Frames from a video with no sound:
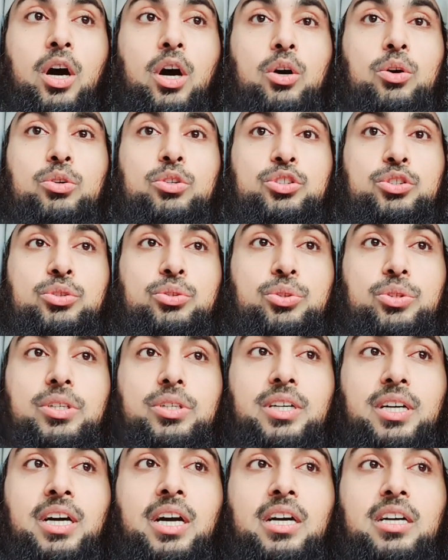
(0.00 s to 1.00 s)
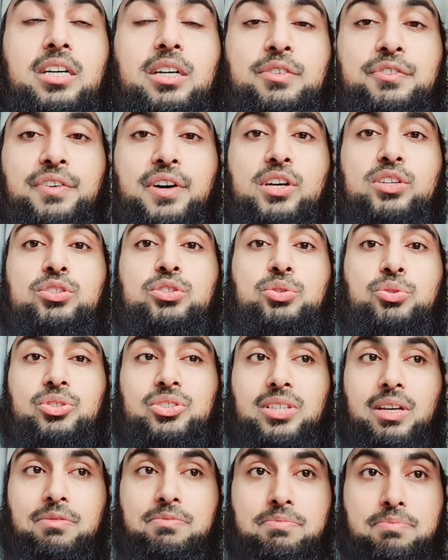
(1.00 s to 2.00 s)
Khushu' refers to
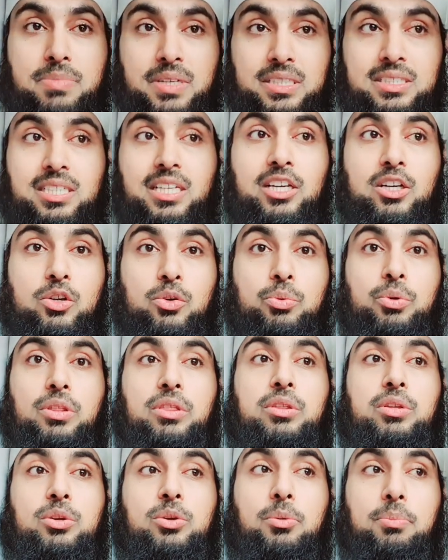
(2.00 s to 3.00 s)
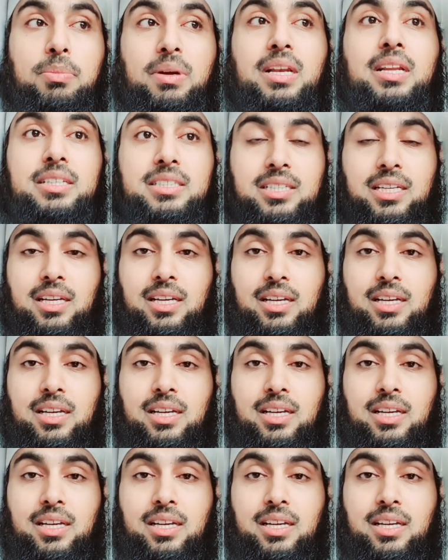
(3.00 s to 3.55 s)
submitting with humility.